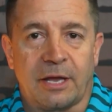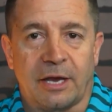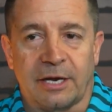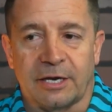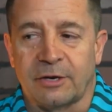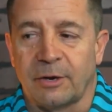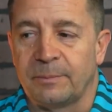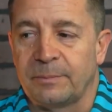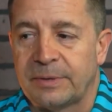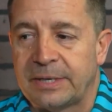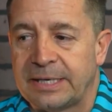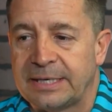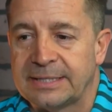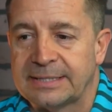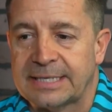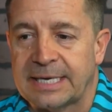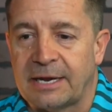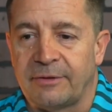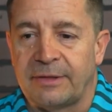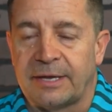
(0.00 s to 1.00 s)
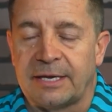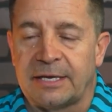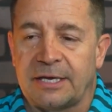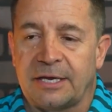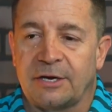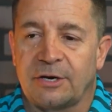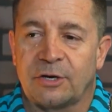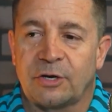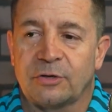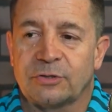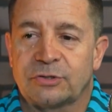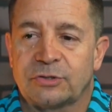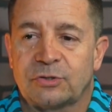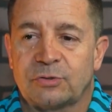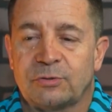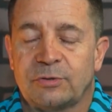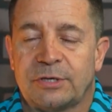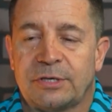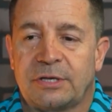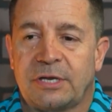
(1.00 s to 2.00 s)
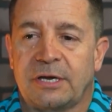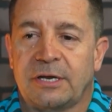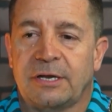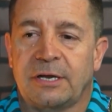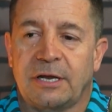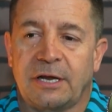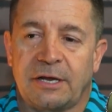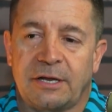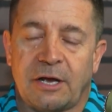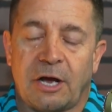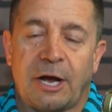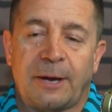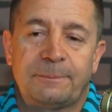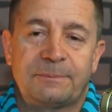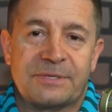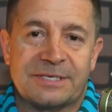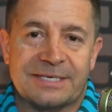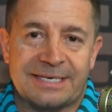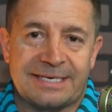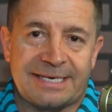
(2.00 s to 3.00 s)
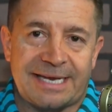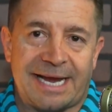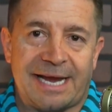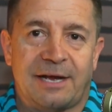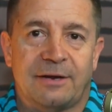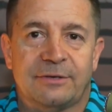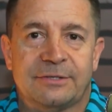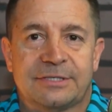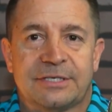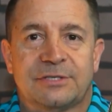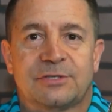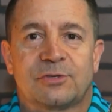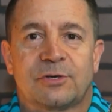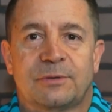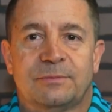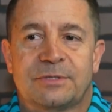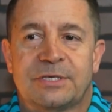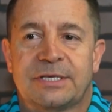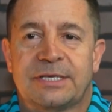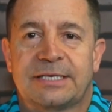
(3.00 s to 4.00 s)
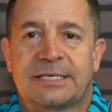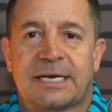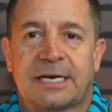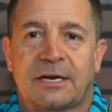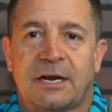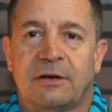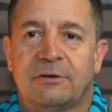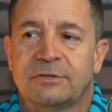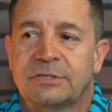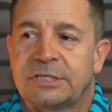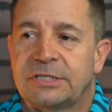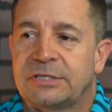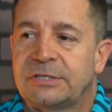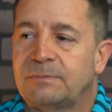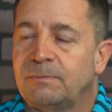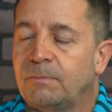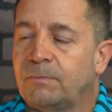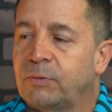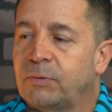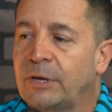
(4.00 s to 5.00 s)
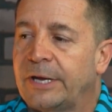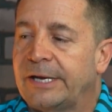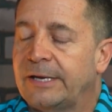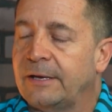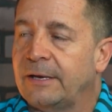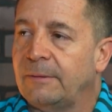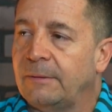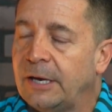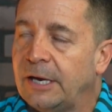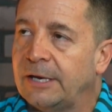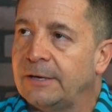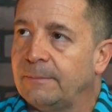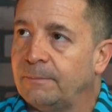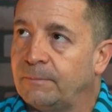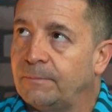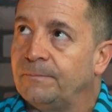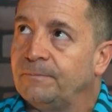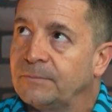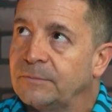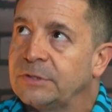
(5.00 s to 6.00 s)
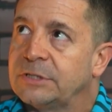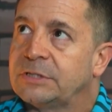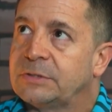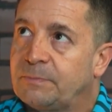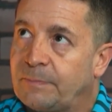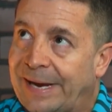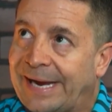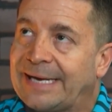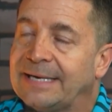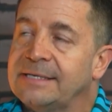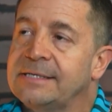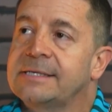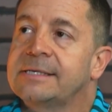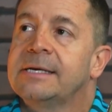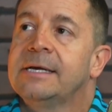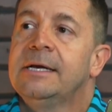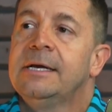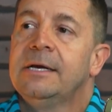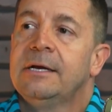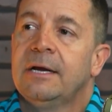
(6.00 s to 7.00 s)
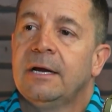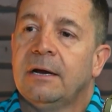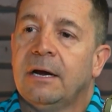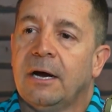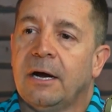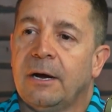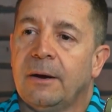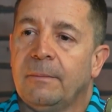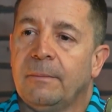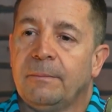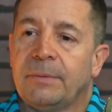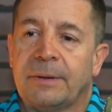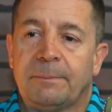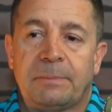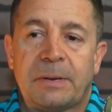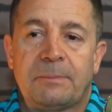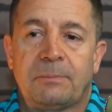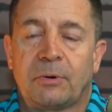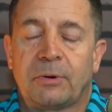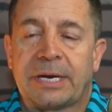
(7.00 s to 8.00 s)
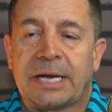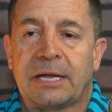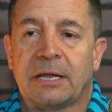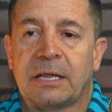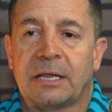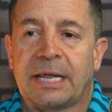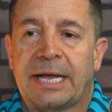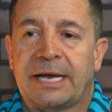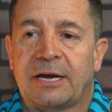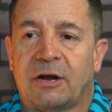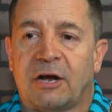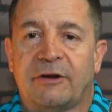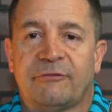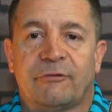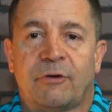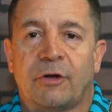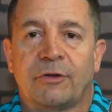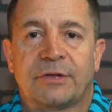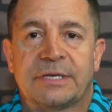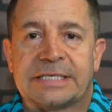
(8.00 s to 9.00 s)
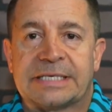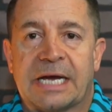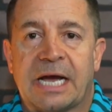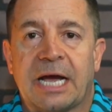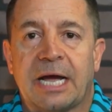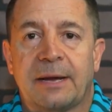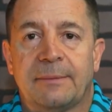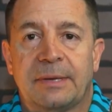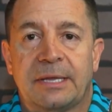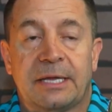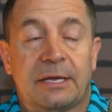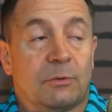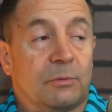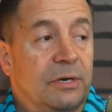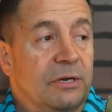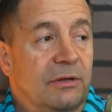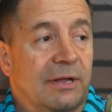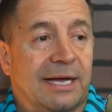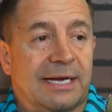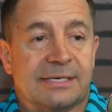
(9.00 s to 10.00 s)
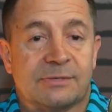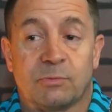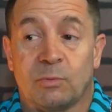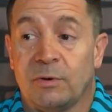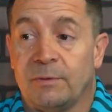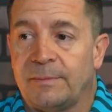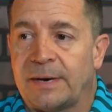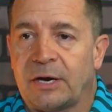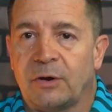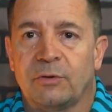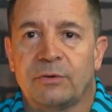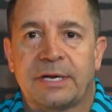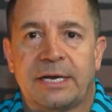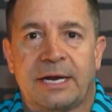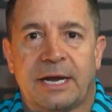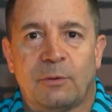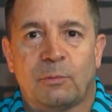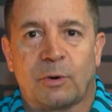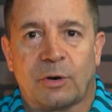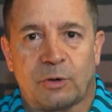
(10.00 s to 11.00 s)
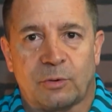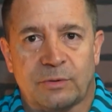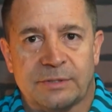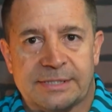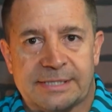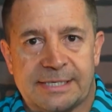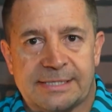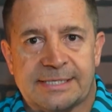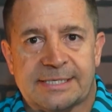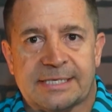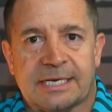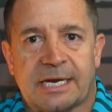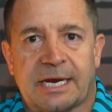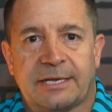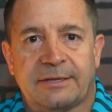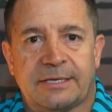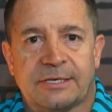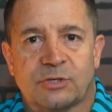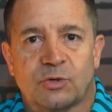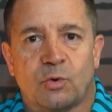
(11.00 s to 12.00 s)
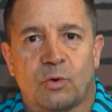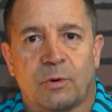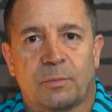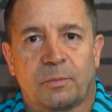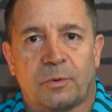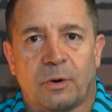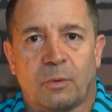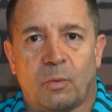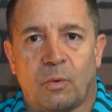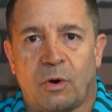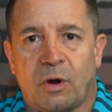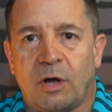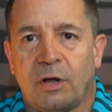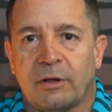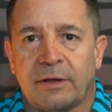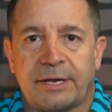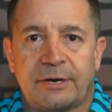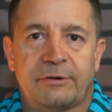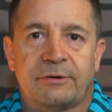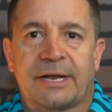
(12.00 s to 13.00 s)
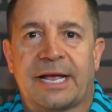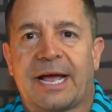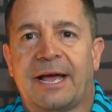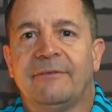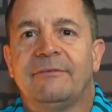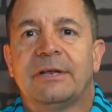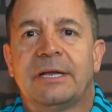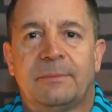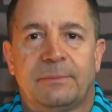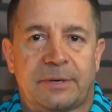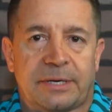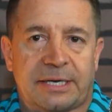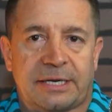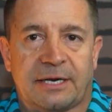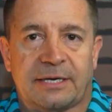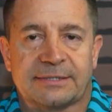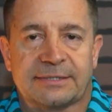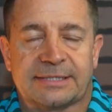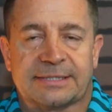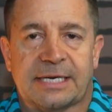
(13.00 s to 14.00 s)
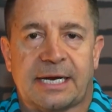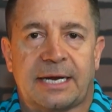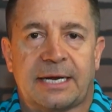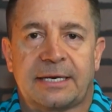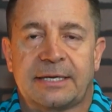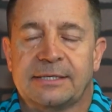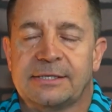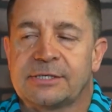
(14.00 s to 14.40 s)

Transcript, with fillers: a company in town that you know goes through a, a ups and downs in terms of the technology play uh, space. Um, but people get laid off all the time and then realize, well, my only network was inside this corporate wall. I don't have anybody outside. And